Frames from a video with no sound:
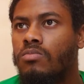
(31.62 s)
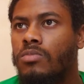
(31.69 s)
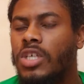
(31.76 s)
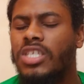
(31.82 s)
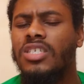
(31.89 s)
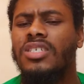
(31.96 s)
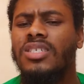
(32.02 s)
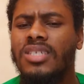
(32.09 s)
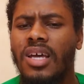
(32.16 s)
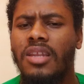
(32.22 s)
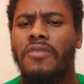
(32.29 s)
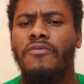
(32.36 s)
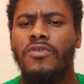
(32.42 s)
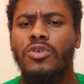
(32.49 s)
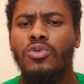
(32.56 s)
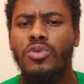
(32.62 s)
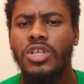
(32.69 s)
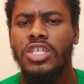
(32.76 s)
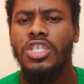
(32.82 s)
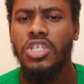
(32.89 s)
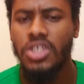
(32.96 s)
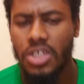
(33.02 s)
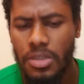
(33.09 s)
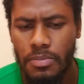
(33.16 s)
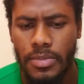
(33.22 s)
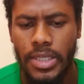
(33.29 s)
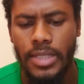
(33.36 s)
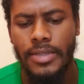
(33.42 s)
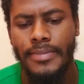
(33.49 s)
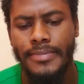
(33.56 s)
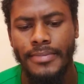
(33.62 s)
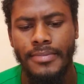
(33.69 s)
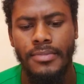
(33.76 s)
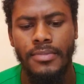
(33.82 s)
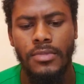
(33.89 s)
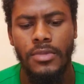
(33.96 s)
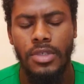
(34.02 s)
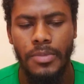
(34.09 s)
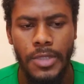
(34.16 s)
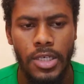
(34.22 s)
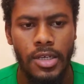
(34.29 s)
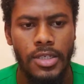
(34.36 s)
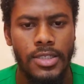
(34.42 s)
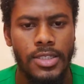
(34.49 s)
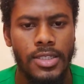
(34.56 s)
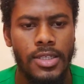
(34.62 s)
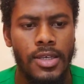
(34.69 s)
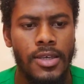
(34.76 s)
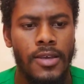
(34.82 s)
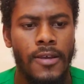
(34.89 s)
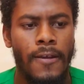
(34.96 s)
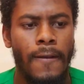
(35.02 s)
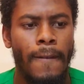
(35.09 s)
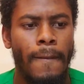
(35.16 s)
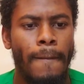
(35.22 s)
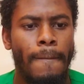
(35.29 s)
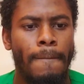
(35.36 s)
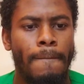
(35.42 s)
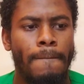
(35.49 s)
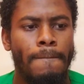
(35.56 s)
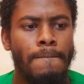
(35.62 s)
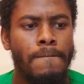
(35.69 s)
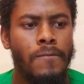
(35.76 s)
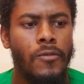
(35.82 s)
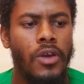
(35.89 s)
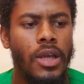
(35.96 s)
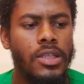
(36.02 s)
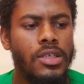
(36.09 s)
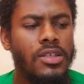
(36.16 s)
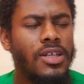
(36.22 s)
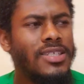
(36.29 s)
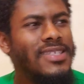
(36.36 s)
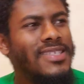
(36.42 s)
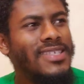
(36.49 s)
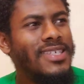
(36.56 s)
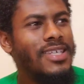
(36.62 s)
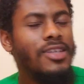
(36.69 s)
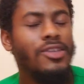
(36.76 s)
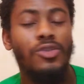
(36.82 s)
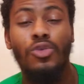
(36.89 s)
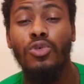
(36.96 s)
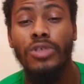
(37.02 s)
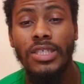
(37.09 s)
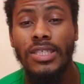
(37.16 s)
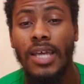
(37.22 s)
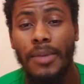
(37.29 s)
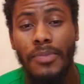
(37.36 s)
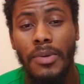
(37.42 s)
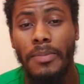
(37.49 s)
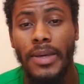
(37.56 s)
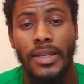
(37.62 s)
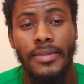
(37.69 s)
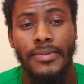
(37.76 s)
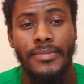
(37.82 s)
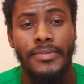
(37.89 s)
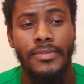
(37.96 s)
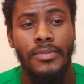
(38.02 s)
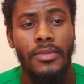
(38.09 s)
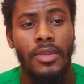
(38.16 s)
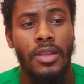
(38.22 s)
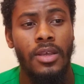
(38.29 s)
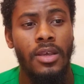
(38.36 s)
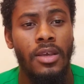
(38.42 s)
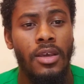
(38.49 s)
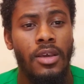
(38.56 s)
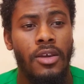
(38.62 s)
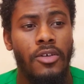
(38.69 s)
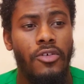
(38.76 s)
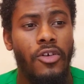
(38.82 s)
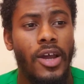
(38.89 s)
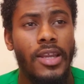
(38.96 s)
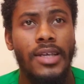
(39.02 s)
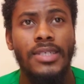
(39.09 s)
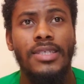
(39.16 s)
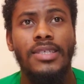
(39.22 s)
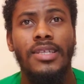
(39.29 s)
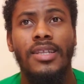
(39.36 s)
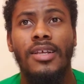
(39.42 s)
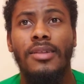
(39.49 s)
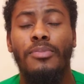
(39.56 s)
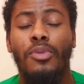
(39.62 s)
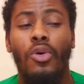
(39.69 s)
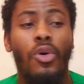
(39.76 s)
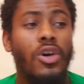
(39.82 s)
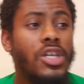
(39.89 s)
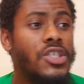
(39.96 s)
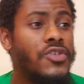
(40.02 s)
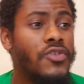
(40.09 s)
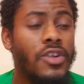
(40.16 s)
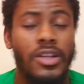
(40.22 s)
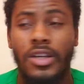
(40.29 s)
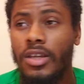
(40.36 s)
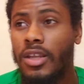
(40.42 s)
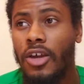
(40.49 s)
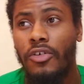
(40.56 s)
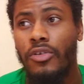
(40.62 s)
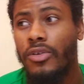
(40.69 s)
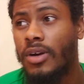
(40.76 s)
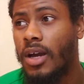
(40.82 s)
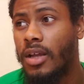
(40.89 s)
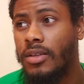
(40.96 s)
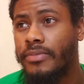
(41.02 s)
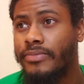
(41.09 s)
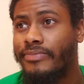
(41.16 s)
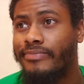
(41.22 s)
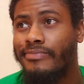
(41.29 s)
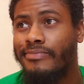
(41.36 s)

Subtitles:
they should stand up for who they should be. To be honest, right? You're not seeing those type of men. Rather, you're seeing little boys frolicking around and